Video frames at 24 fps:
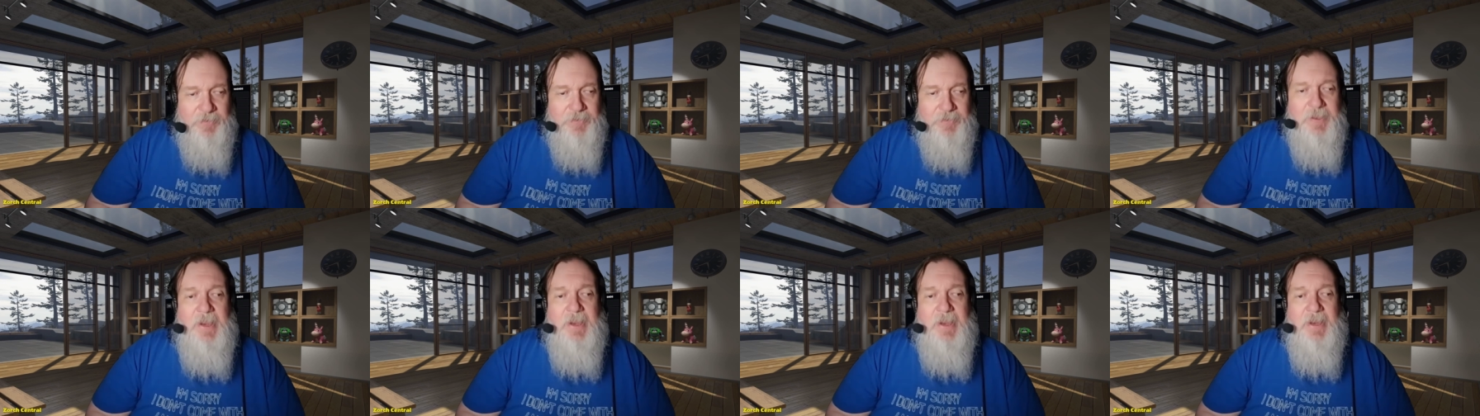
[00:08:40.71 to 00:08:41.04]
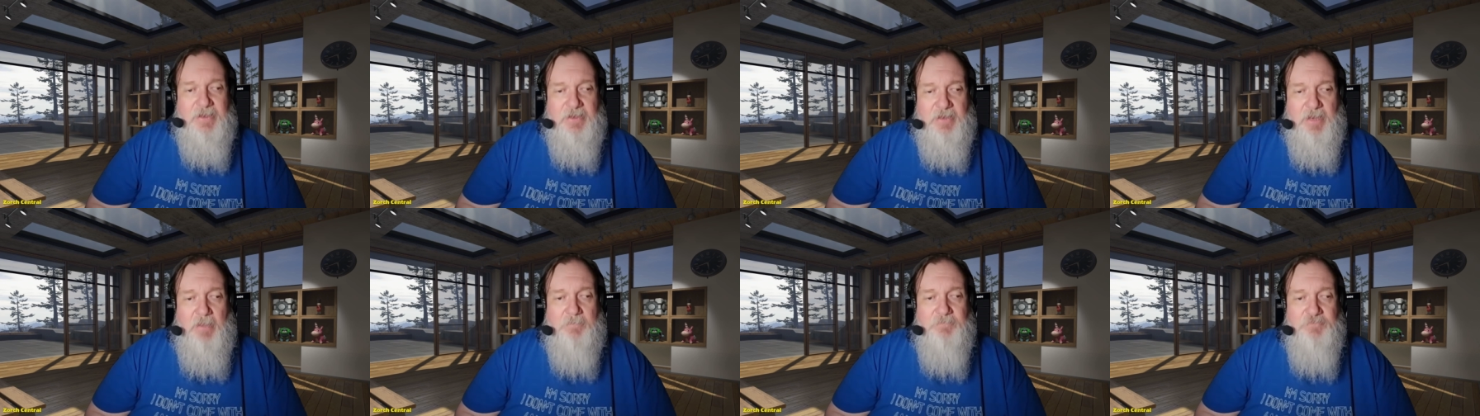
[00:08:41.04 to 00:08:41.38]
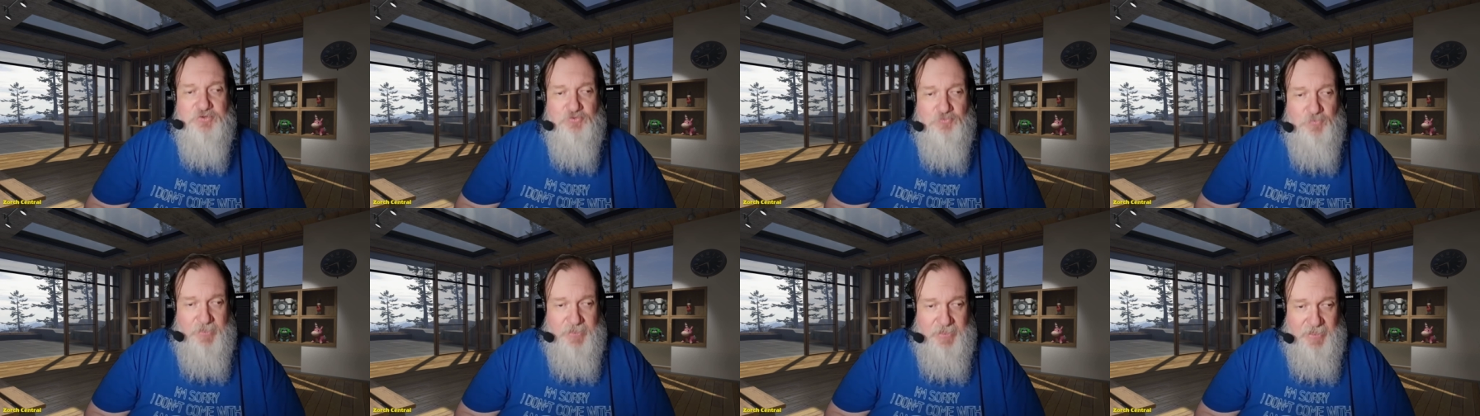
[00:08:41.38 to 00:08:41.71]
thing I'm
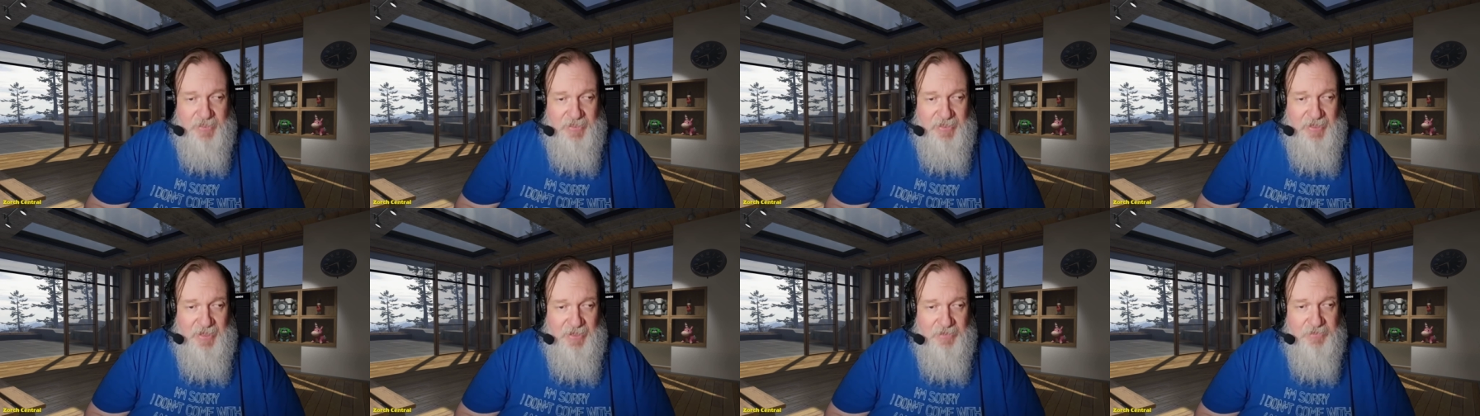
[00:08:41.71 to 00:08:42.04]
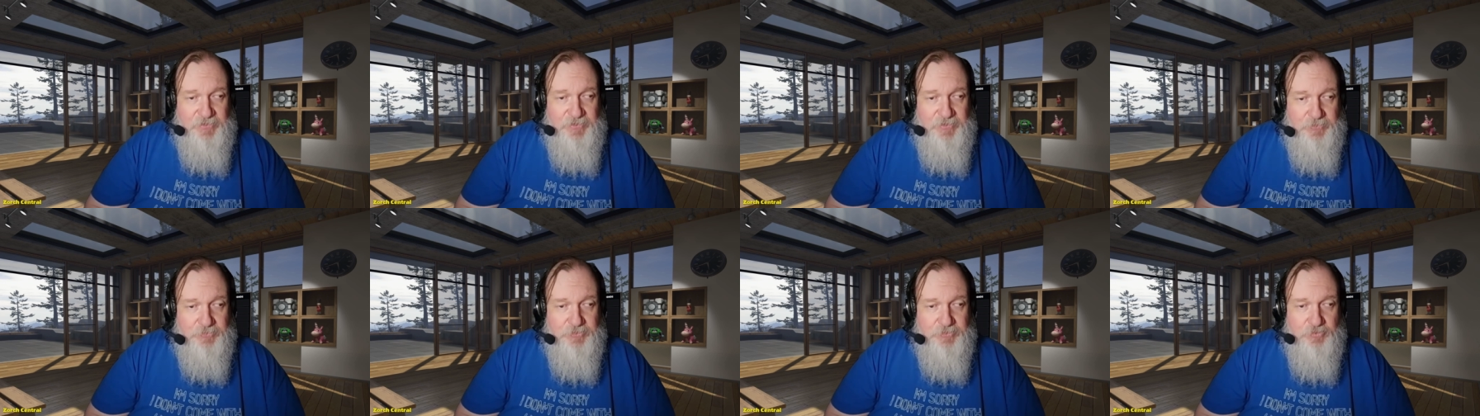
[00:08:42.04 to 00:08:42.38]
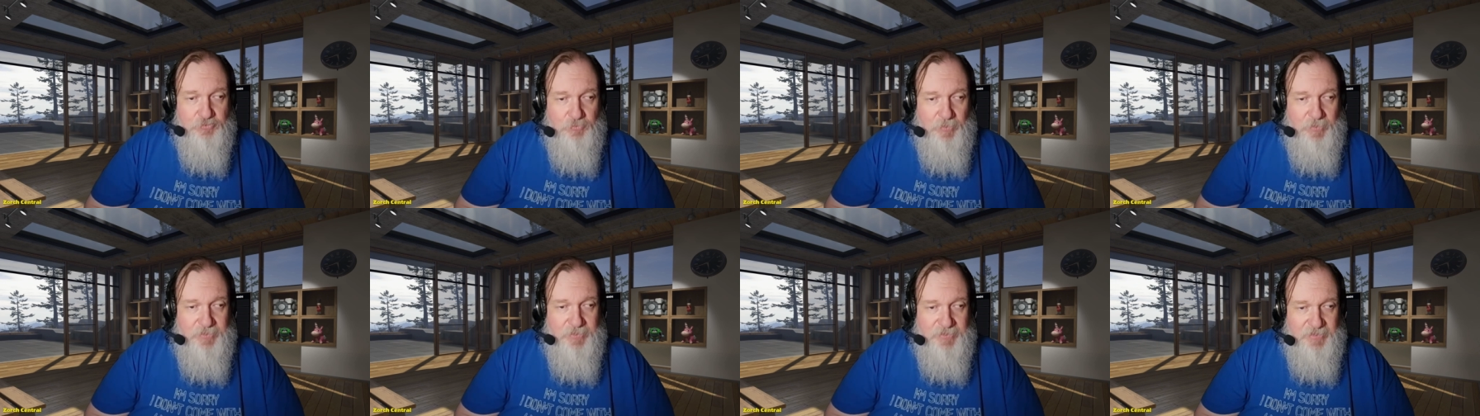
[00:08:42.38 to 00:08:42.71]
doing in answer to
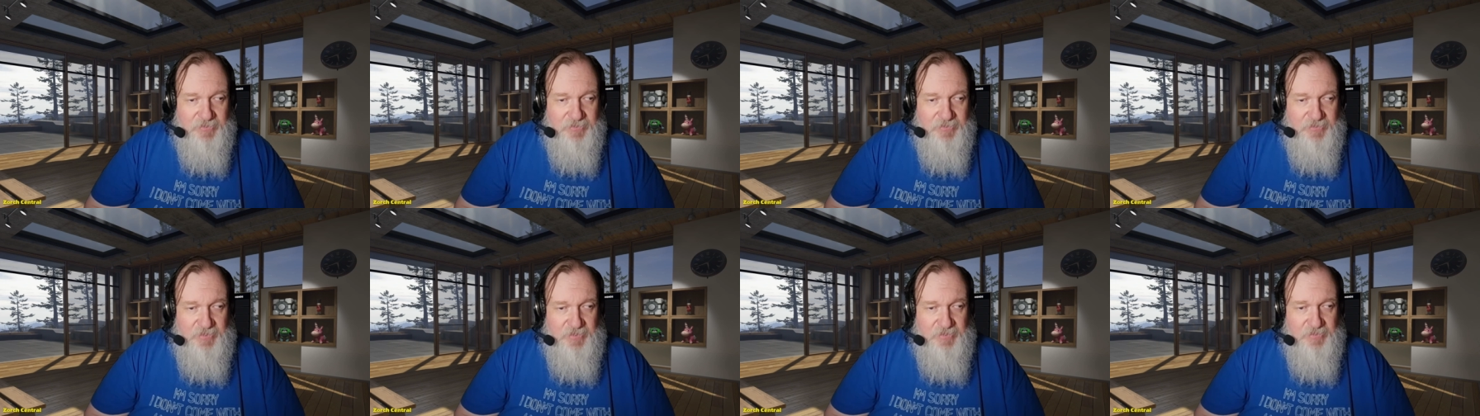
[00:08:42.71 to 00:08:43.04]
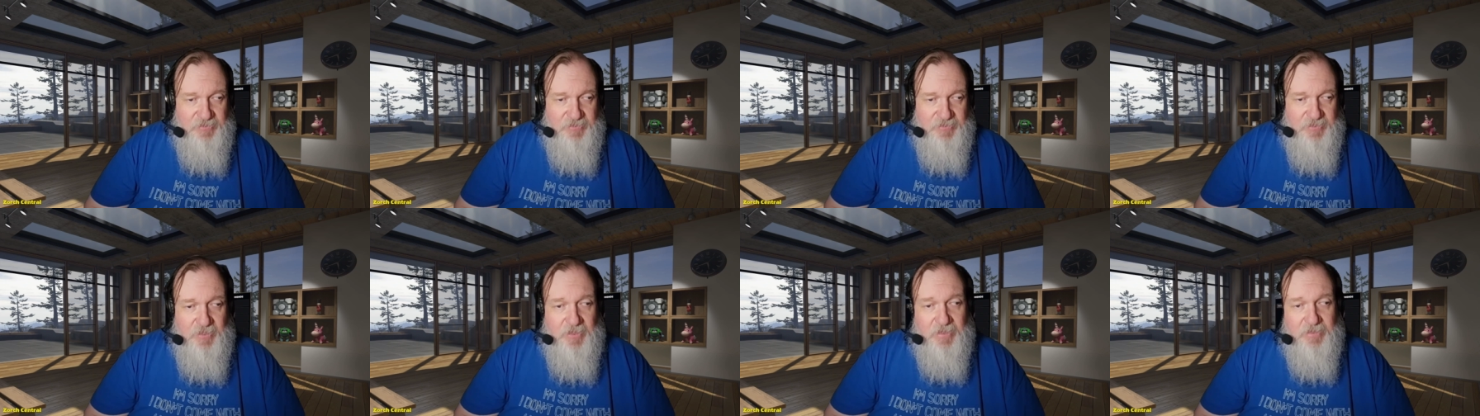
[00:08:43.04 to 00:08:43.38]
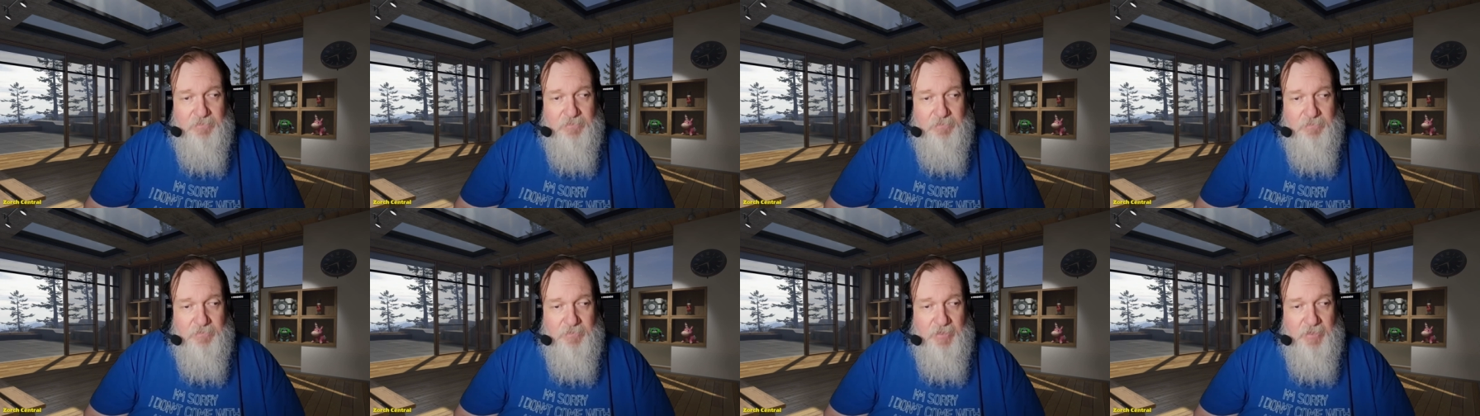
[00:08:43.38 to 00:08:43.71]
what Disney has
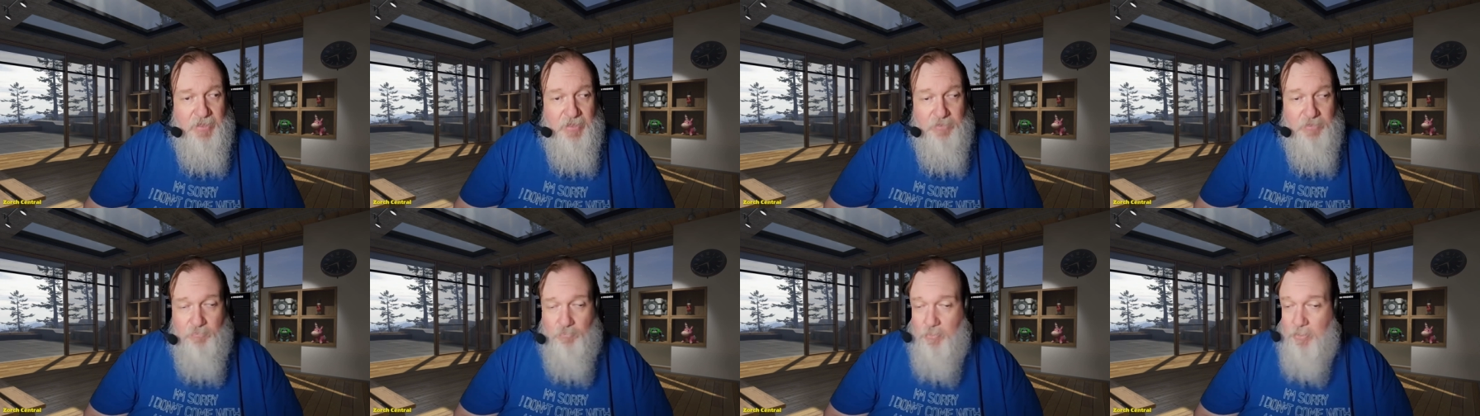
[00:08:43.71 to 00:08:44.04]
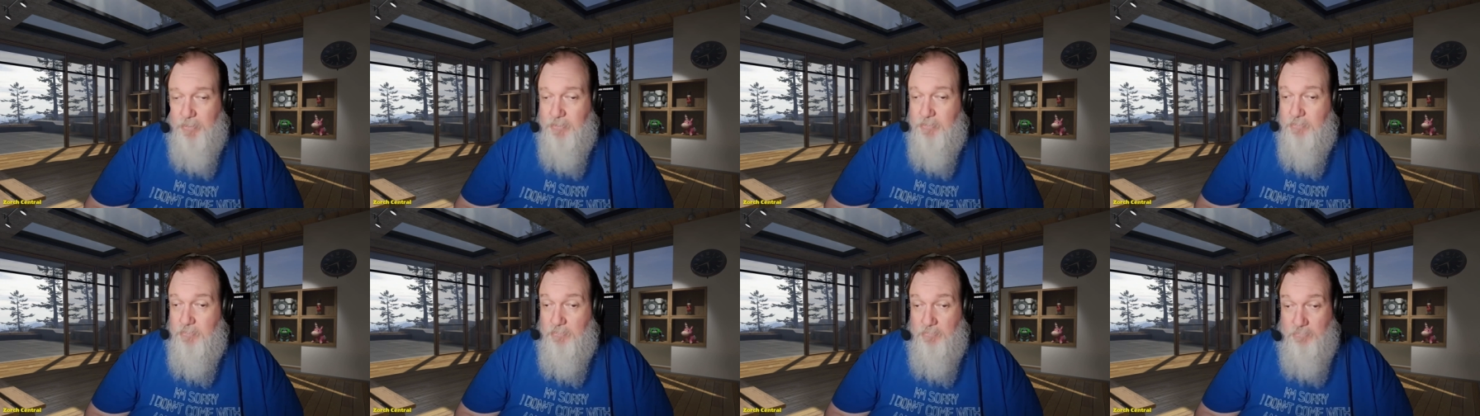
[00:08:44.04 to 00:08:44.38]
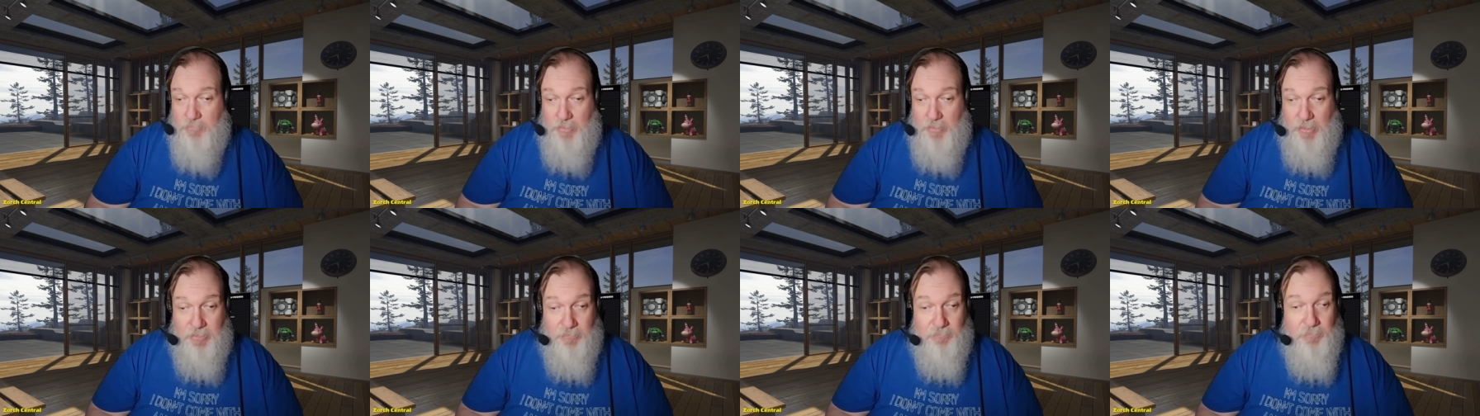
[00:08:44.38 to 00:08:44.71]
done and what a
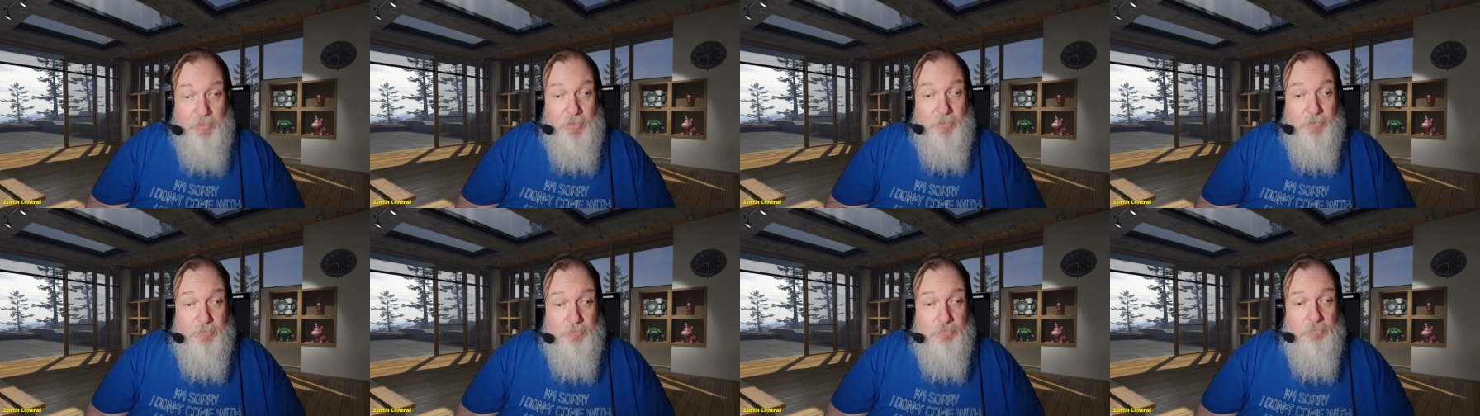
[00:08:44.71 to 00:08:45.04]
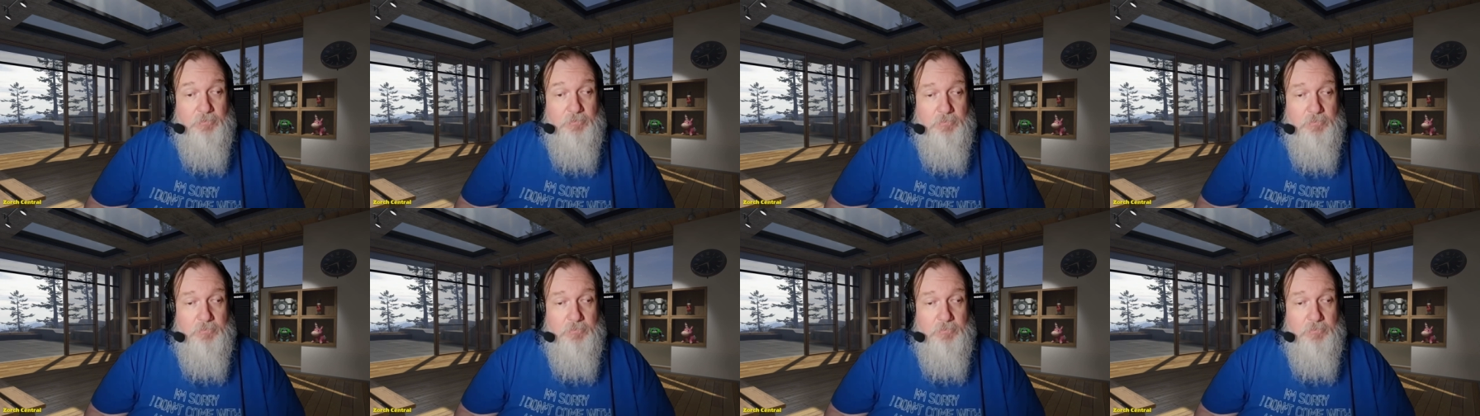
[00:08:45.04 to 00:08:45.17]
lot of other